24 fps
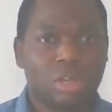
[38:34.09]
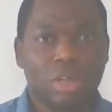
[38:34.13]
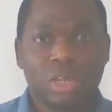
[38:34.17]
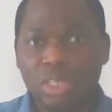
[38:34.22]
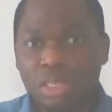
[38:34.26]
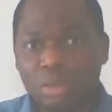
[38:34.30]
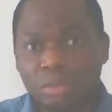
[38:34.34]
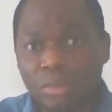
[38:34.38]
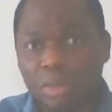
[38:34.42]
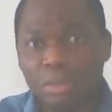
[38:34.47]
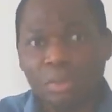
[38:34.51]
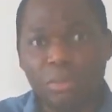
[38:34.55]

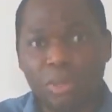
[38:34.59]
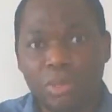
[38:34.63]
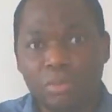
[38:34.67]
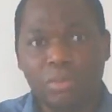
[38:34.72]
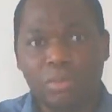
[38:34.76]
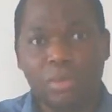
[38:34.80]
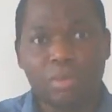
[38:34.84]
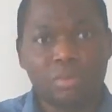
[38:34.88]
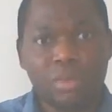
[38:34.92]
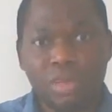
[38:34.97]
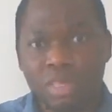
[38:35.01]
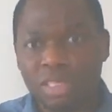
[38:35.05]
Not the people
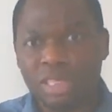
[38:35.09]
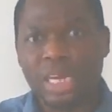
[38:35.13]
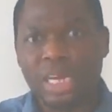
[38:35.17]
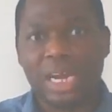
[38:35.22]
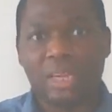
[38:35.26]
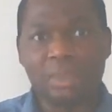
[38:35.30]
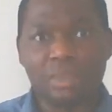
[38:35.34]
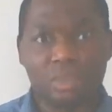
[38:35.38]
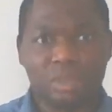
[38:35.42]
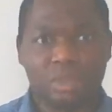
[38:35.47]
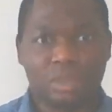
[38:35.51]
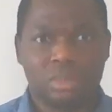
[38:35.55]
involved, not
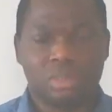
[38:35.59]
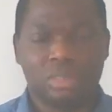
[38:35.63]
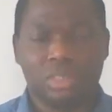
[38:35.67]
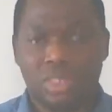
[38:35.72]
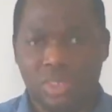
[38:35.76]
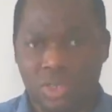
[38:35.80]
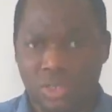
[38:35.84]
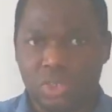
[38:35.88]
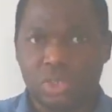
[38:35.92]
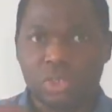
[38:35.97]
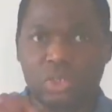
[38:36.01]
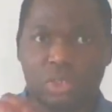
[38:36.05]
the adults,
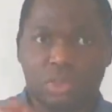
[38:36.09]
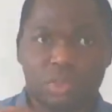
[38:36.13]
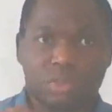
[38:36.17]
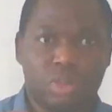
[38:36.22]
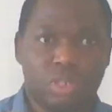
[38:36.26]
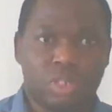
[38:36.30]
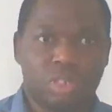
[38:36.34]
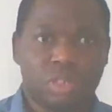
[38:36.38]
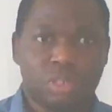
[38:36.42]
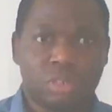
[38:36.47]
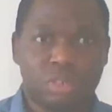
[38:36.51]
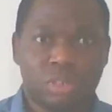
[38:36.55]
it's the
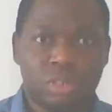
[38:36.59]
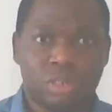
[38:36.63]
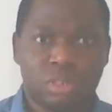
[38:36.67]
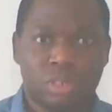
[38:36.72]
children.